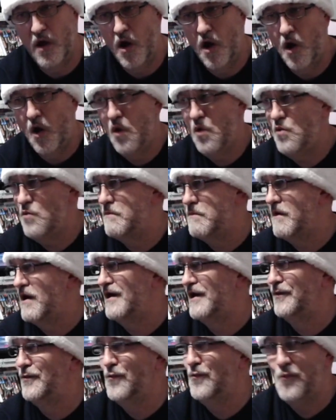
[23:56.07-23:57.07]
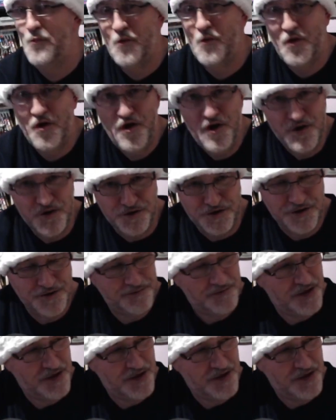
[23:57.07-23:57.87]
Oh my word.